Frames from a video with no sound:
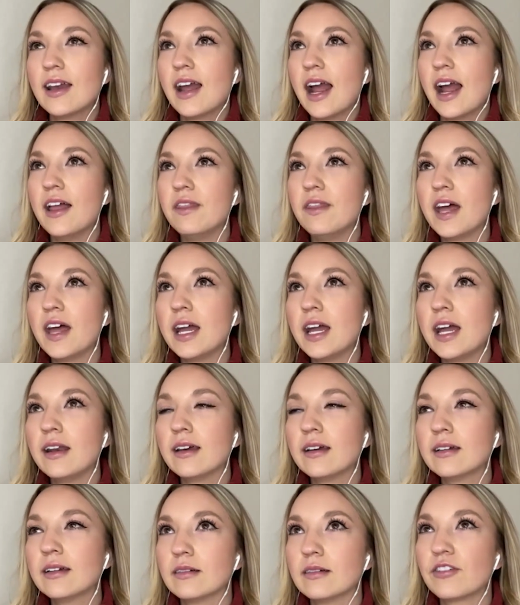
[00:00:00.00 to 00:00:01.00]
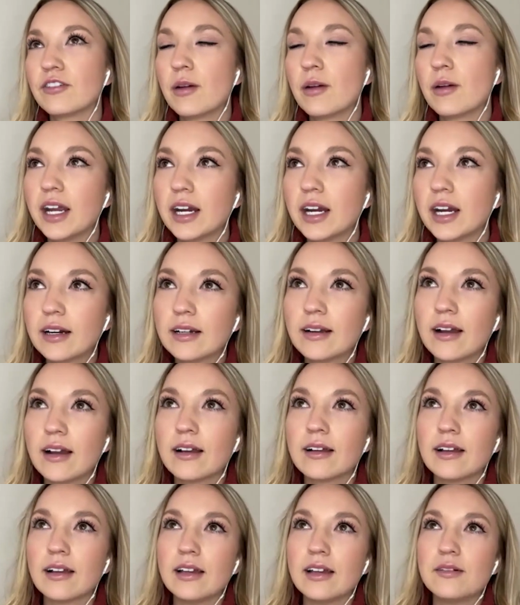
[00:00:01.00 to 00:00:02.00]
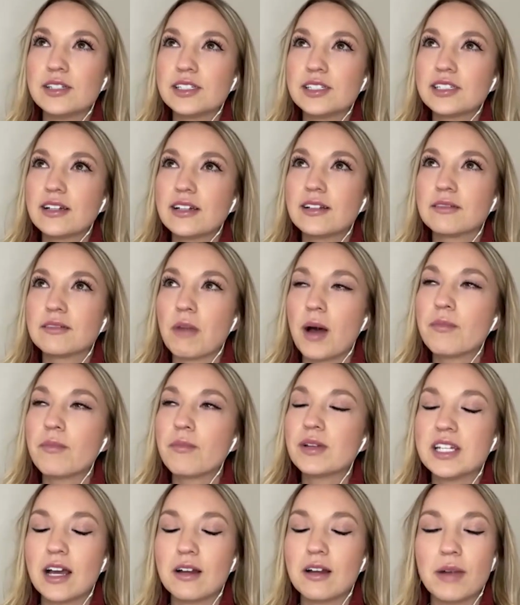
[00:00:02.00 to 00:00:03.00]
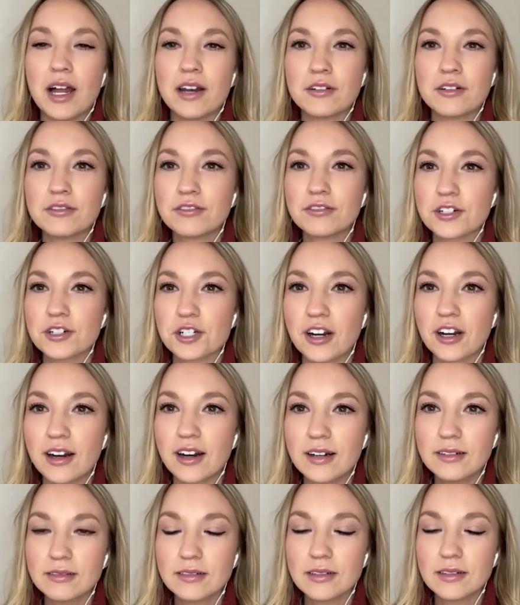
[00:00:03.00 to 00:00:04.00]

And then from there, it was a up and down battle for sure.